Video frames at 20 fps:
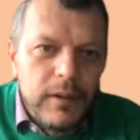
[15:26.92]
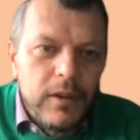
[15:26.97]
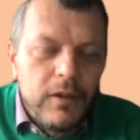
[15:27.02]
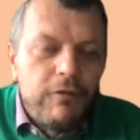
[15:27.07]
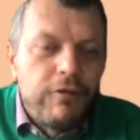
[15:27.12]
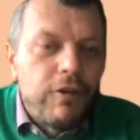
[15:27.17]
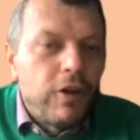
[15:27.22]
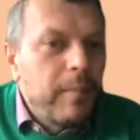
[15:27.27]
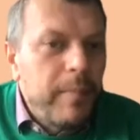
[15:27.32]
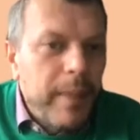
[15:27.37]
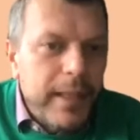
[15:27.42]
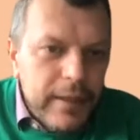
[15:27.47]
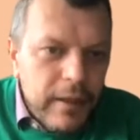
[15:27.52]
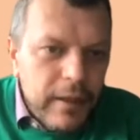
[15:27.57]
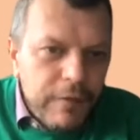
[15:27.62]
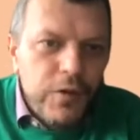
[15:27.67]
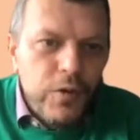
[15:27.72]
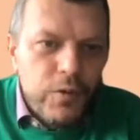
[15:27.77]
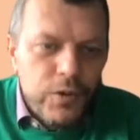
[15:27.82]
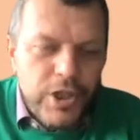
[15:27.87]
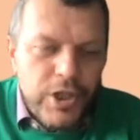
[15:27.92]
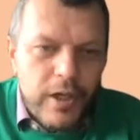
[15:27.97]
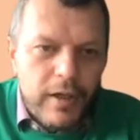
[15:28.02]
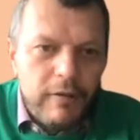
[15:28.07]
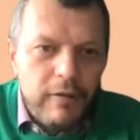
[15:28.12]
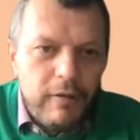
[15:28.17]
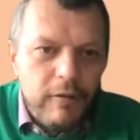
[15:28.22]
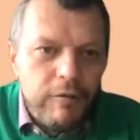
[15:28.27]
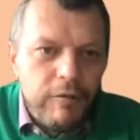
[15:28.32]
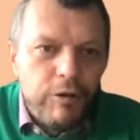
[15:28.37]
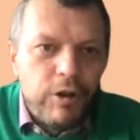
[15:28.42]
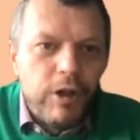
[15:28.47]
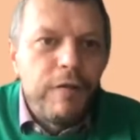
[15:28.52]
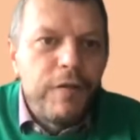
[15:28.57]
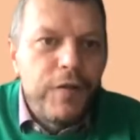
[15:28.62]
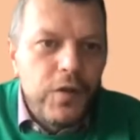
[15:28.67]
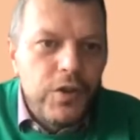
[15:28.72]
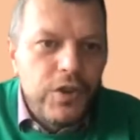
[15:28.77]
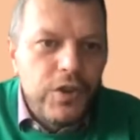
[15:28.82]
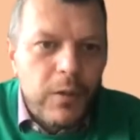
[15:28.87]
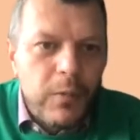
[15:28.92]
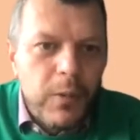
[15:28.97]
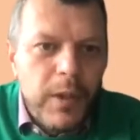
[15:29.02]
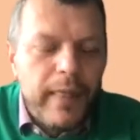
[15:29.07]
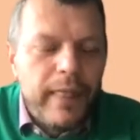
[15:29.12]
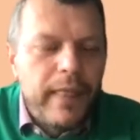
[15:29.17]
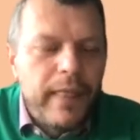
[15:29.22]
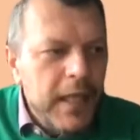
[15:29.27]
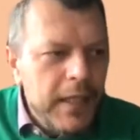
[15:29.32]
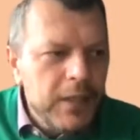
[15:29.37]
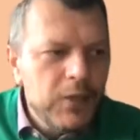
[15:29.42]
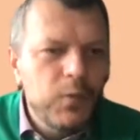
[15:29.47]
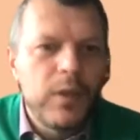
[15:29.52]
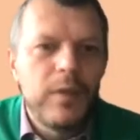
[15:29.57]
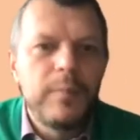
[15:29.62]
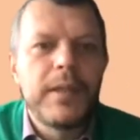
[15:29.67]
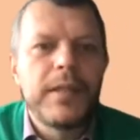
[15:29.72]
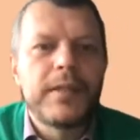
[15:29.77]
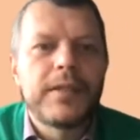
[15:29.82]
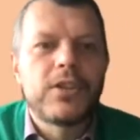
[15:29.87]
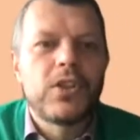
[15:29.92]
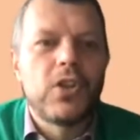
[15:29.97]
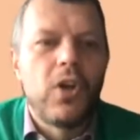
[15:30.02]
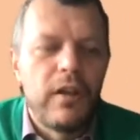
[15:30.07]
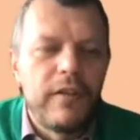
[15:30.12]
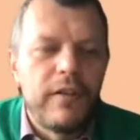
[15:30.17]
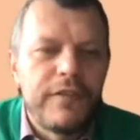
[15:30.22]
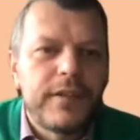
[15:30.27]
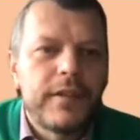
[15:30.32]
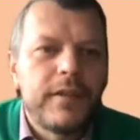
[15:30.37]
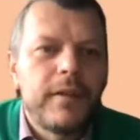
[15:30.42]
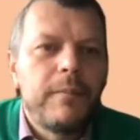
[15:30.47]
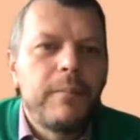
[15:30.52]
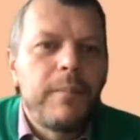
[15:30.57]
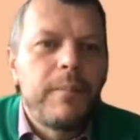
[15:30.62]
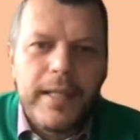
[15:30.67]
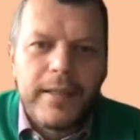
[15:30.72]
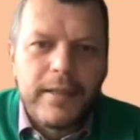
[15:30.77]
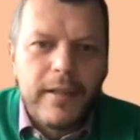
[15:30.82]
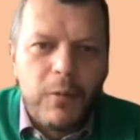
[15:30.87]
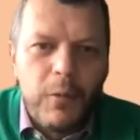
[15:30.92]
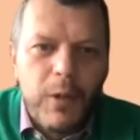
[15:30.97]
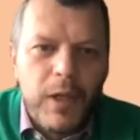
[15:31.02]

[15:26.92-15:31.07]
for a better future, for a future where things will be solved better,